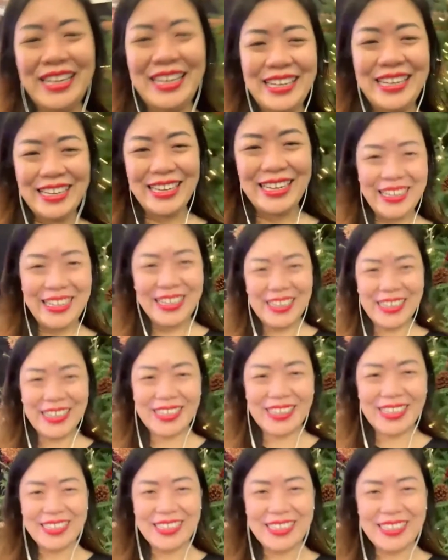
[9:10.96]
today.
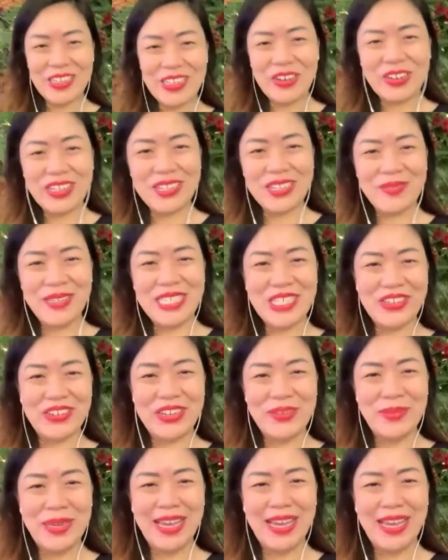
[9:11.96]
Look, there's a
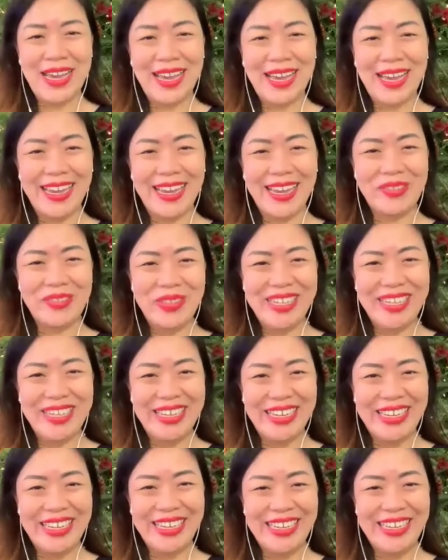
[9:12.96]
Christmas tree behind
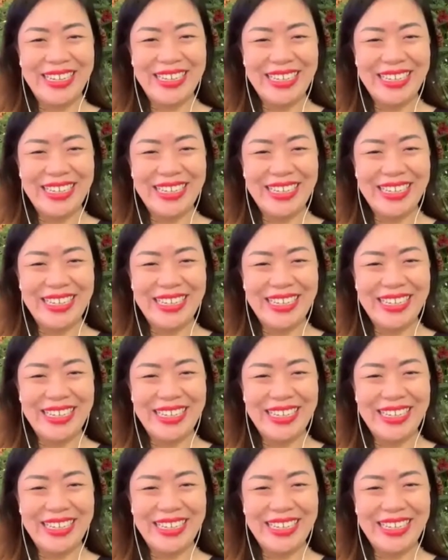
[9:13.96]
me.